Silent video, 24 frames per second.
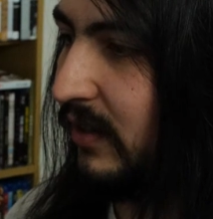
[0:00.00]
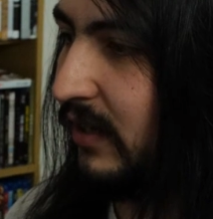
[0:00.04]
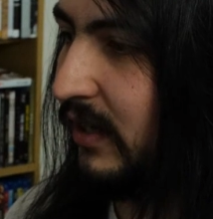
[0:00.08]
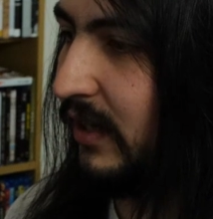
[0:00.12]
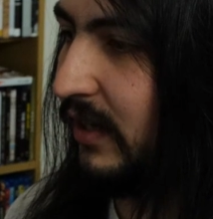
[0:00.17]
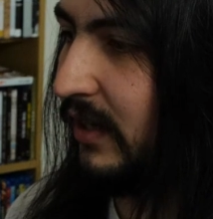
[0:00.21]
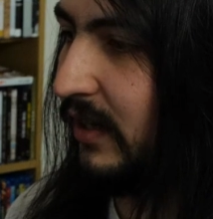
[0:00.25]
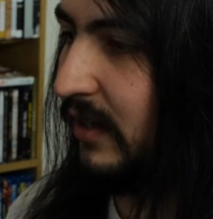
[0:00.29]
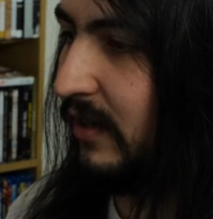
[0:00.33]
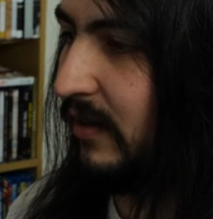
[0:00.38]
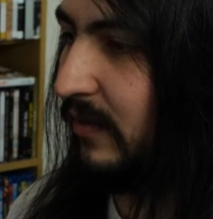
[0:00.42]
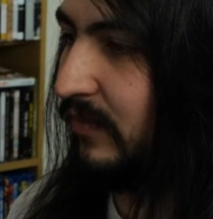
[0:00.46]

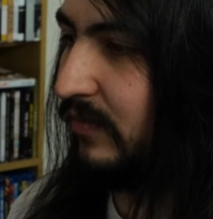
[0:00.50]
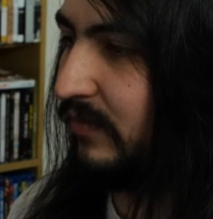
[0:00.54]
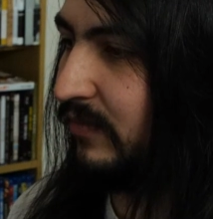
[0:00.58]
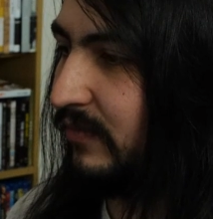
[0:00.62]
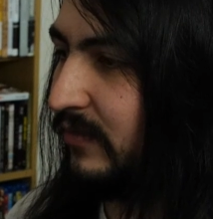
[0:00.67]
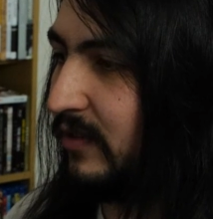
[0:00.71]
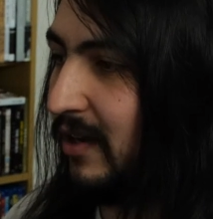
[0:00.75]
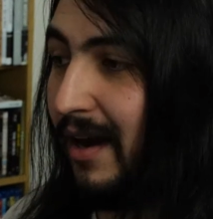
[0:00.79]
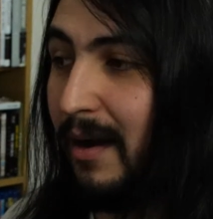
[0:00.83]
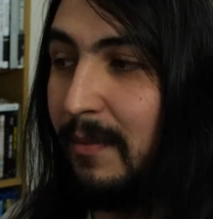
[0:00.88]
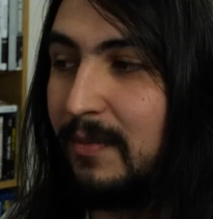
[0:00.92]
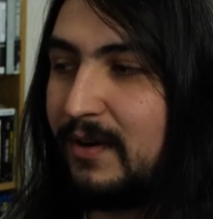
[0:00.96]

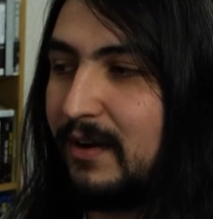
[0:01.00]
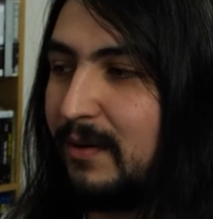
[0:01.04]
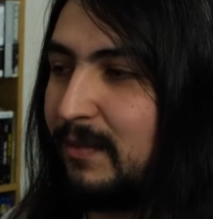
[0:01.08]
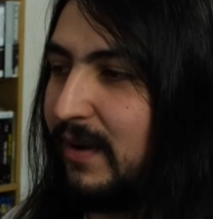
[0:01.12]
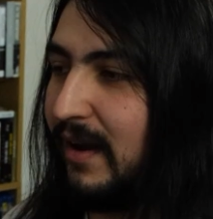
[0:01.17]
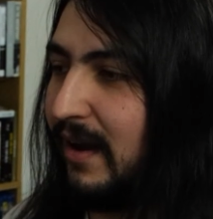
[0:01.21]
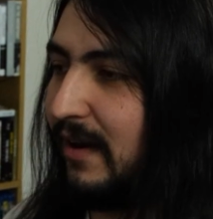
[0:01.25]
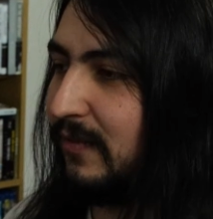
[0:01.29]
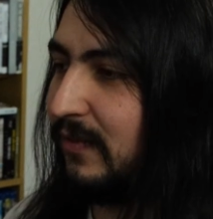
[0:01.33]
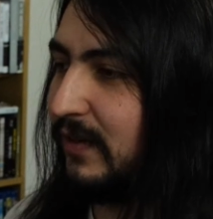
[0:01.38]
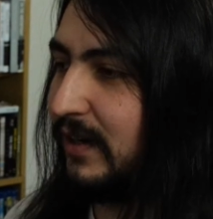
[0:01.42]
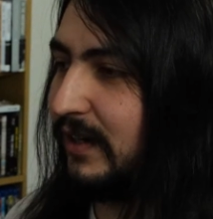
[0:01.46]
Top Gun
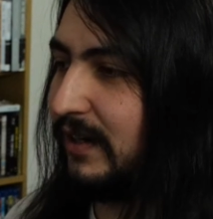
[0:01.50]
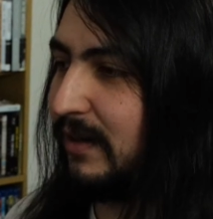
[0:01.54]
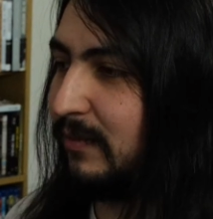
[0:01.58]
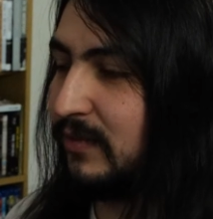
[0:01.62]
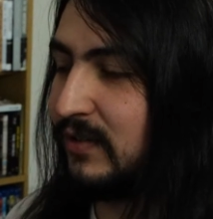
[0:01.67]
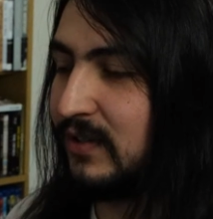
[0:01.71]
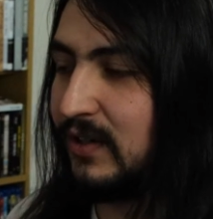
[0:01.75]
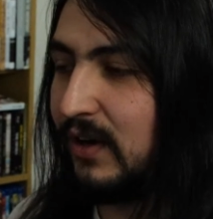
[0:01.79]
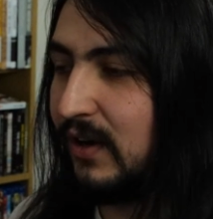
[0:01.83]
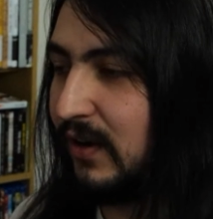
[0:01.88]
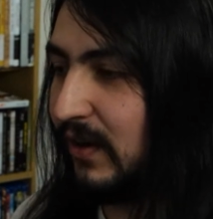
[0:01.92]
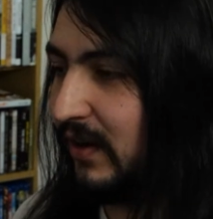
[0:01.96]
Maverick, I'm
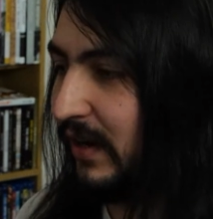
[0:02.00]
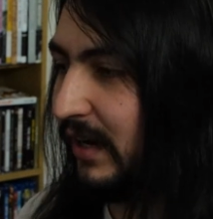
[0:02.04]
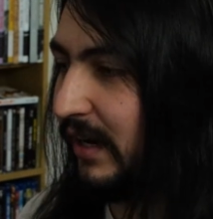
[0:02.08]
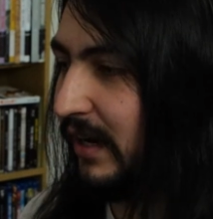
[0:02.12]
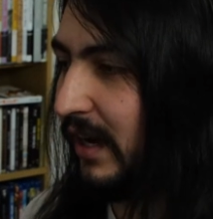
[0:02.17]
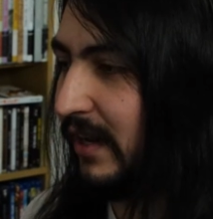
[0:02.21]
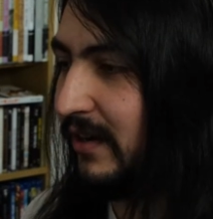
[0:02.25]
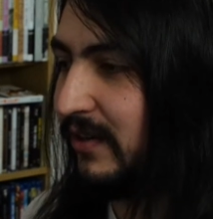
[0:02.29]
sorry.